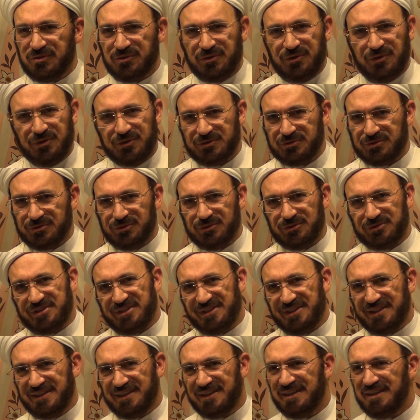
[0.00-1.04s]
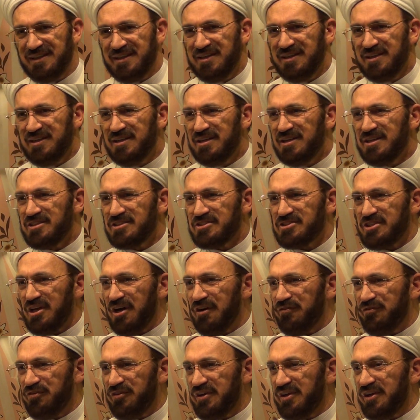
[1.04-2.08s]
to go through the
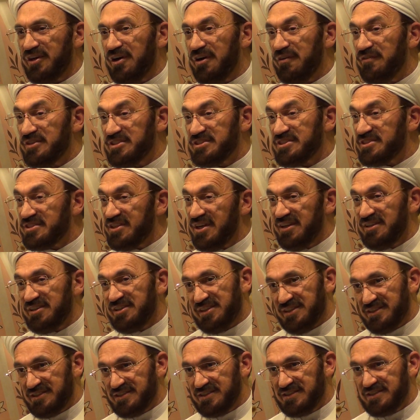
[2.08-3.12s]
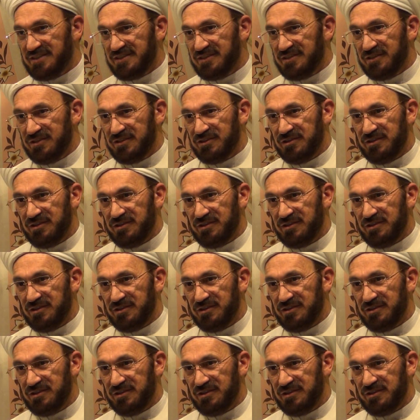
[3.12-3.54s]
suffering of studies.